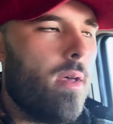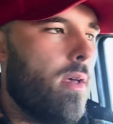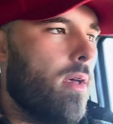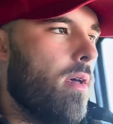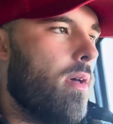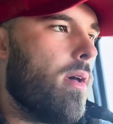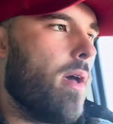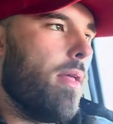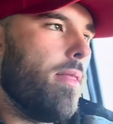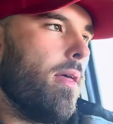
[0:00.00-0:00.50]

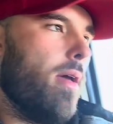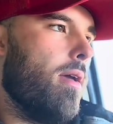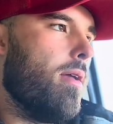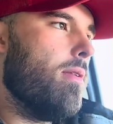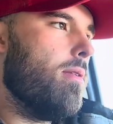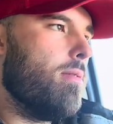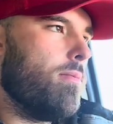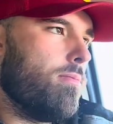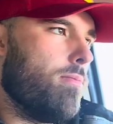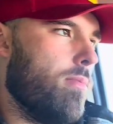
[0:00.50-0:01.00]
And
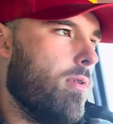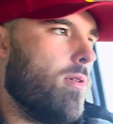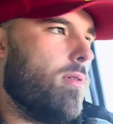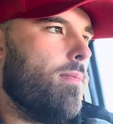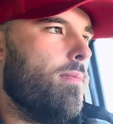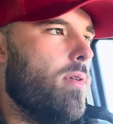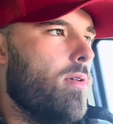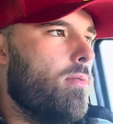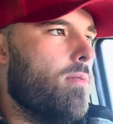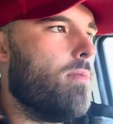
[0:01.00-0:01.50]
then,
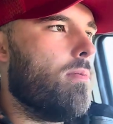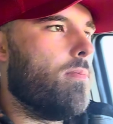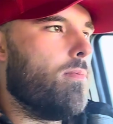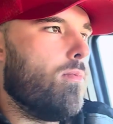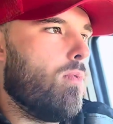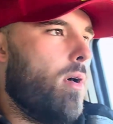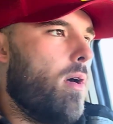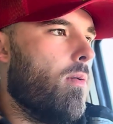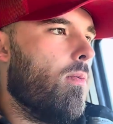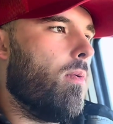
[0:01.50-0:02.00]
boom,
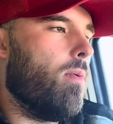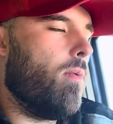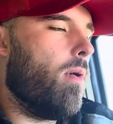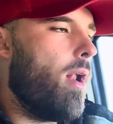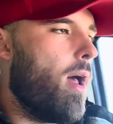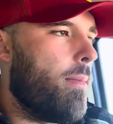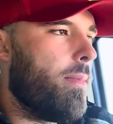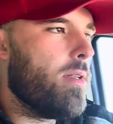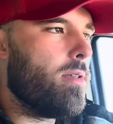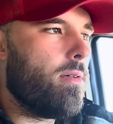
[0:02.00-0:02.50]
what
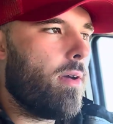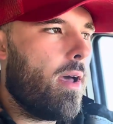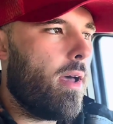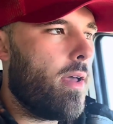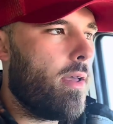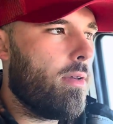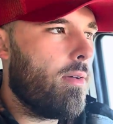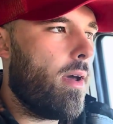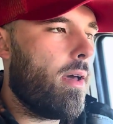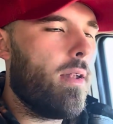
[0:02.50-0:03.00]
happens? You
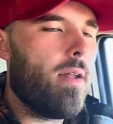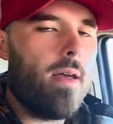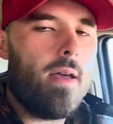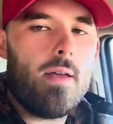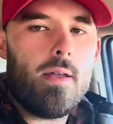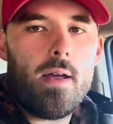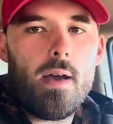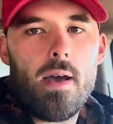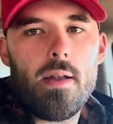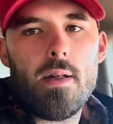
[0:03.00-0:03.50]

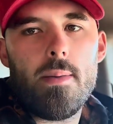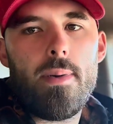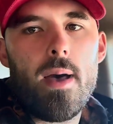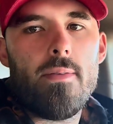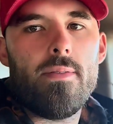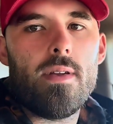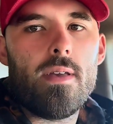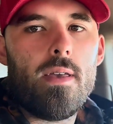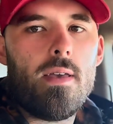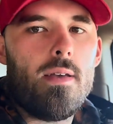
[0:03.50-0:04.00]
end up
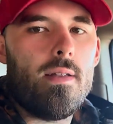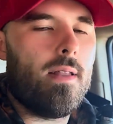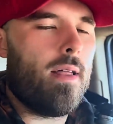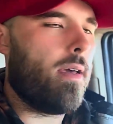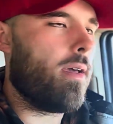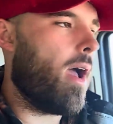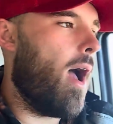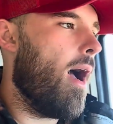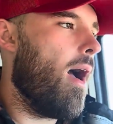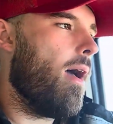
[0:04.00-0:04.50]
having a kid. Like,